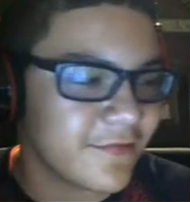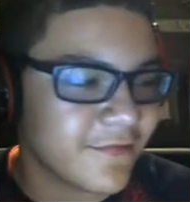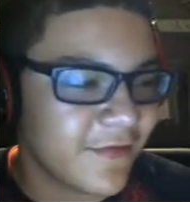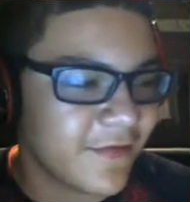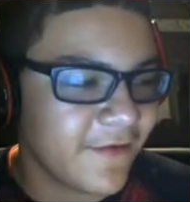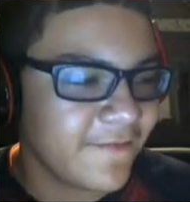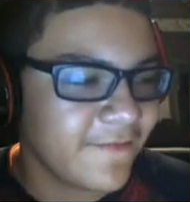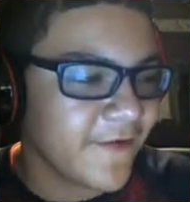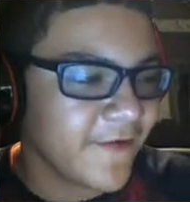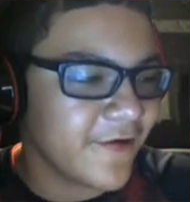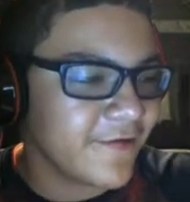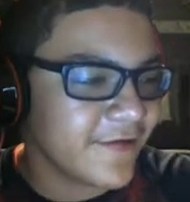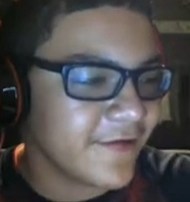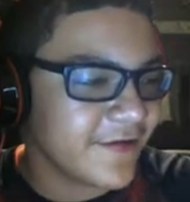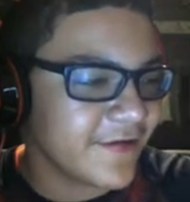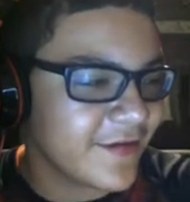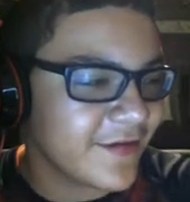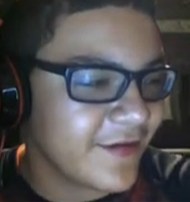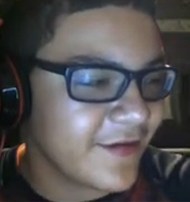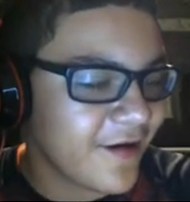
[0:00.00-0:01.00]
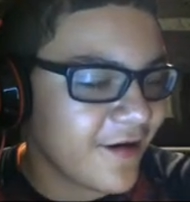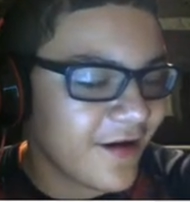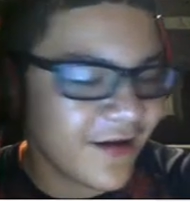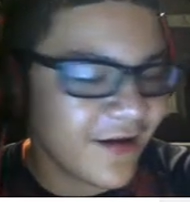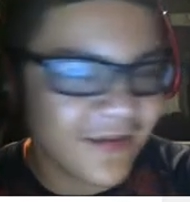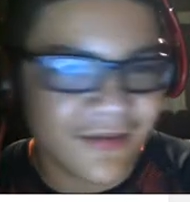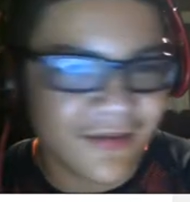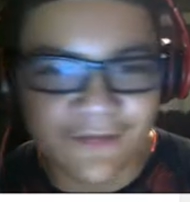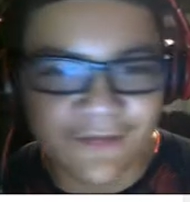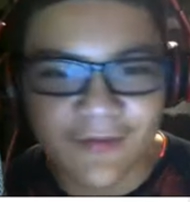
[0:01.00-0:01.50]
My phone. Is it
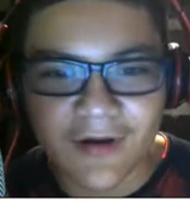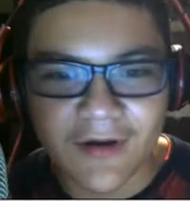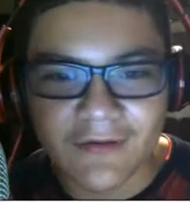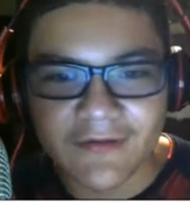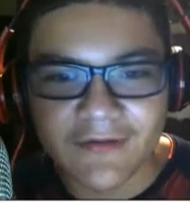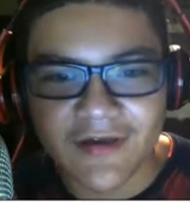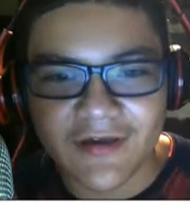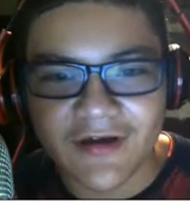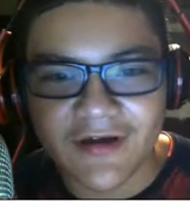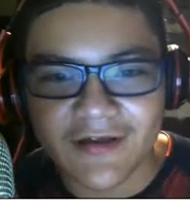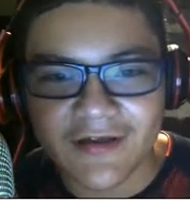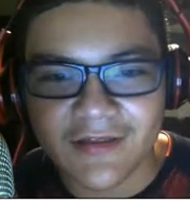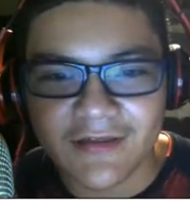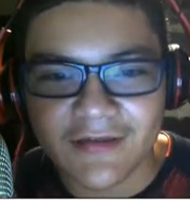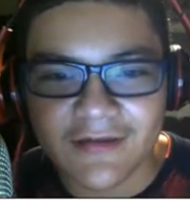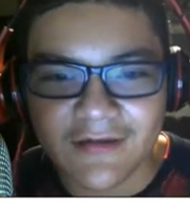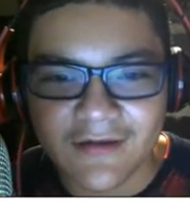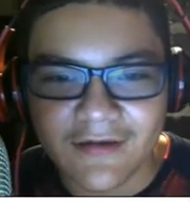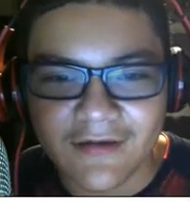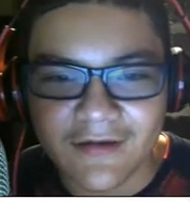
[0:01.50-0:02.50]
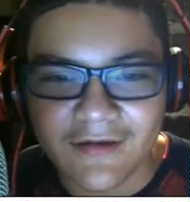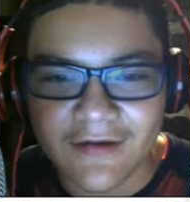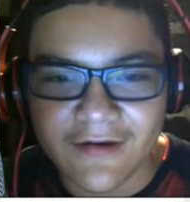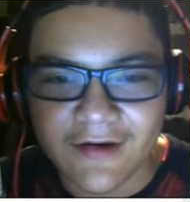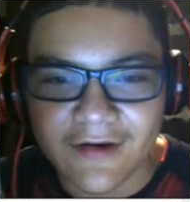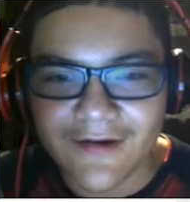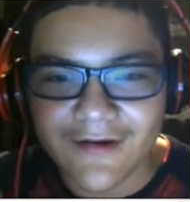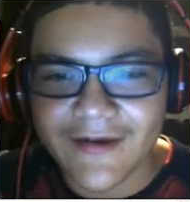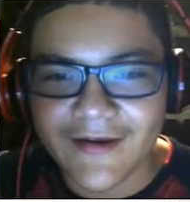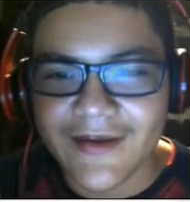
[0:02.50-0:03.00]
yours? Probably yours.
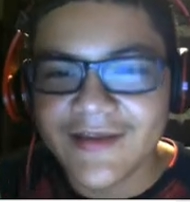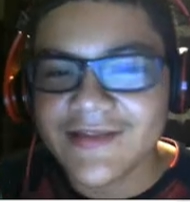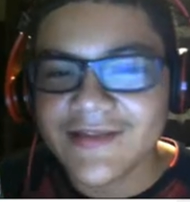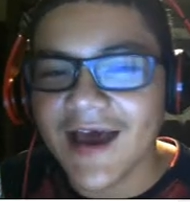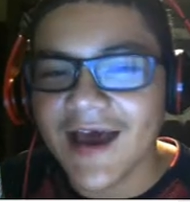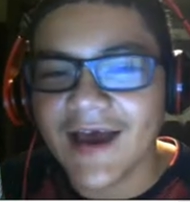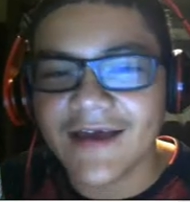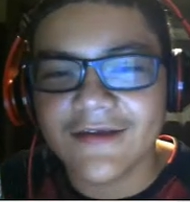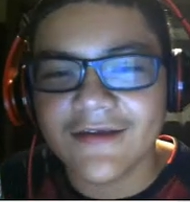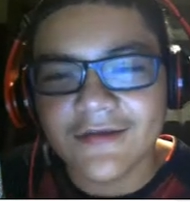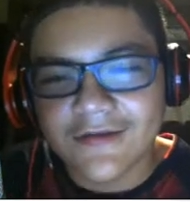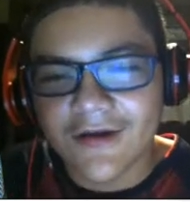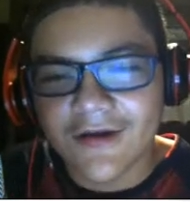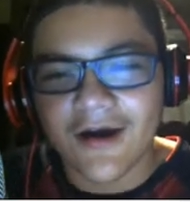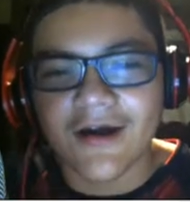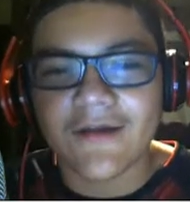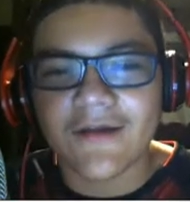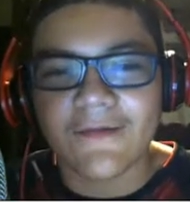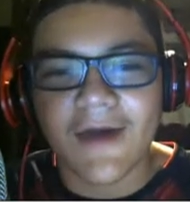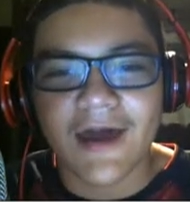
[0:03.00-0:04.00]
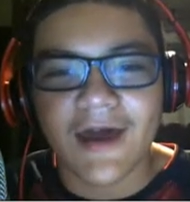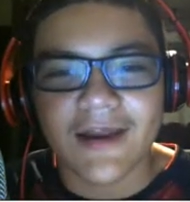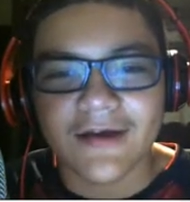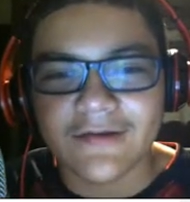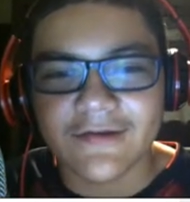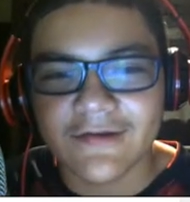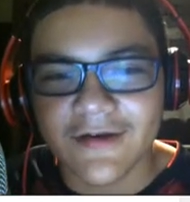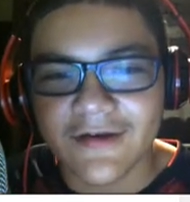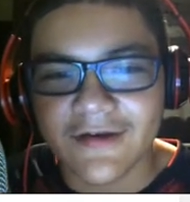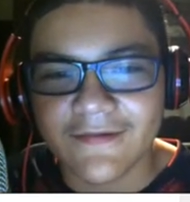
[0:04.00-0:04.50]
All right, he dies
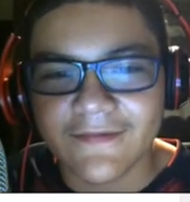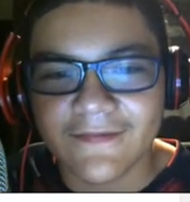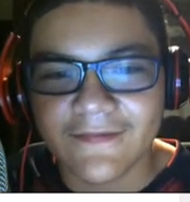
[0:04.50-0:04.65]
automatically.